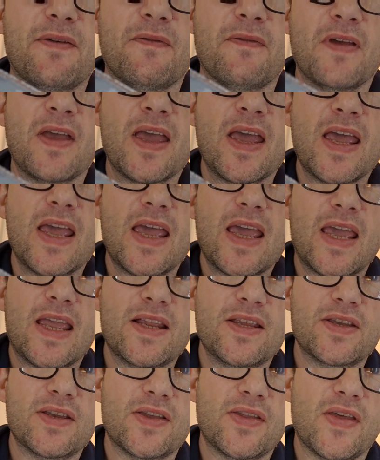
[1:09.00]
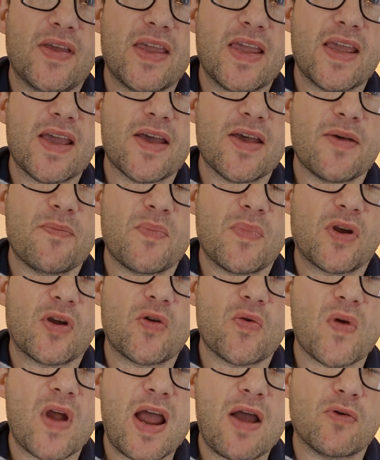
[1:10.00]
of into the
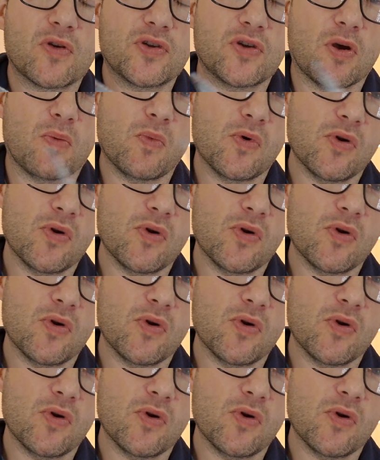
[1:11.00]
grout. So I'm